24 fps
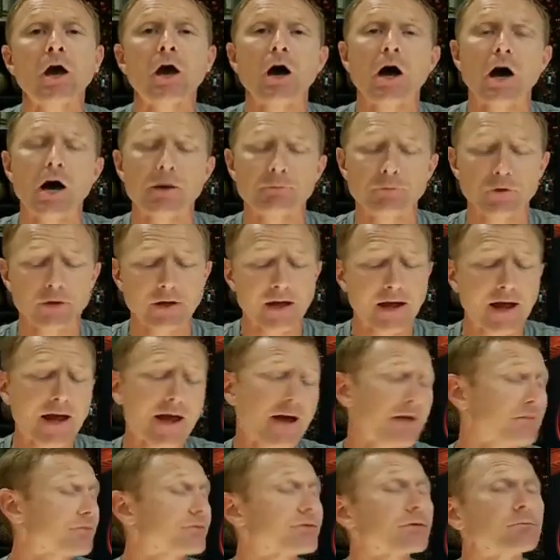I'm going to
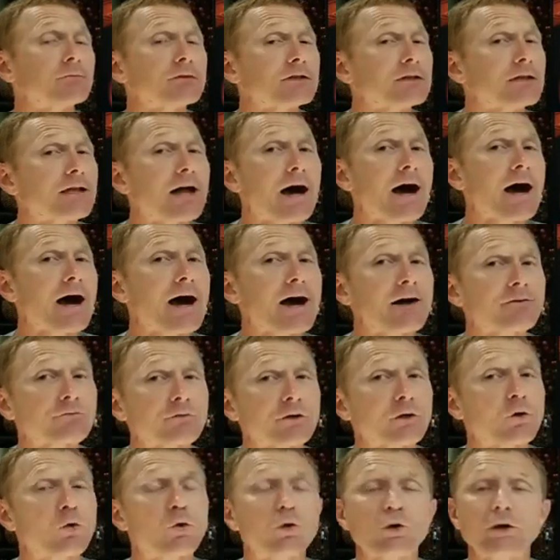have some live
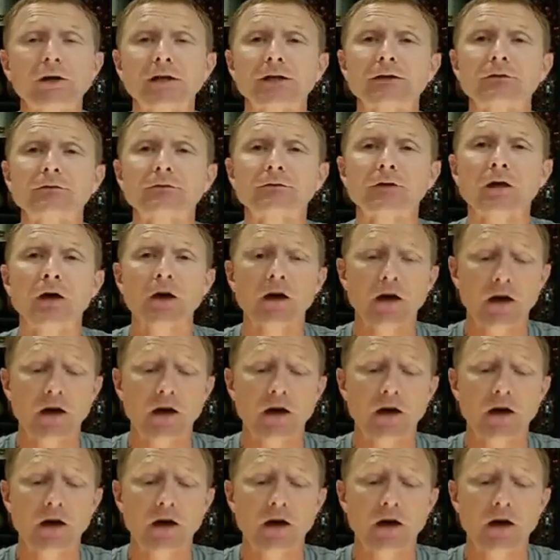recordings,